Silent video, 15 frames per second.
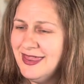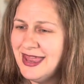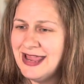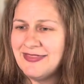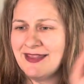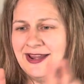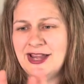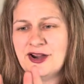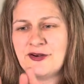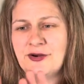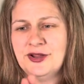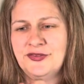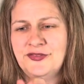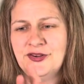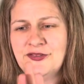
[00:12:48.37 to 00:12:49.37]
and then I
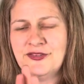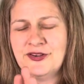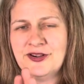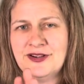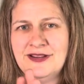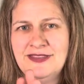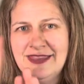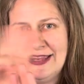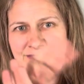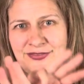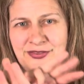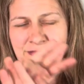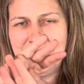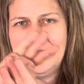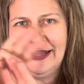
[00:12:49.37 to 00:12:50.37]
crossed over these
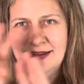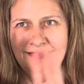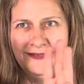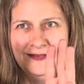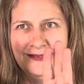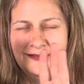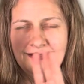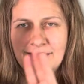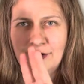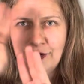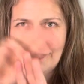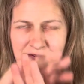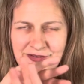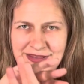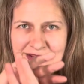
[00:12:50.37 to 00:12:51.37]
3
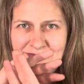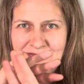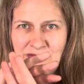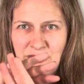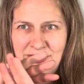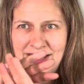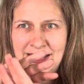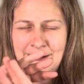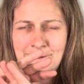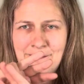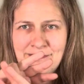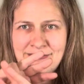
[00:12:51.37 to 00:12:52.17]
over these 3,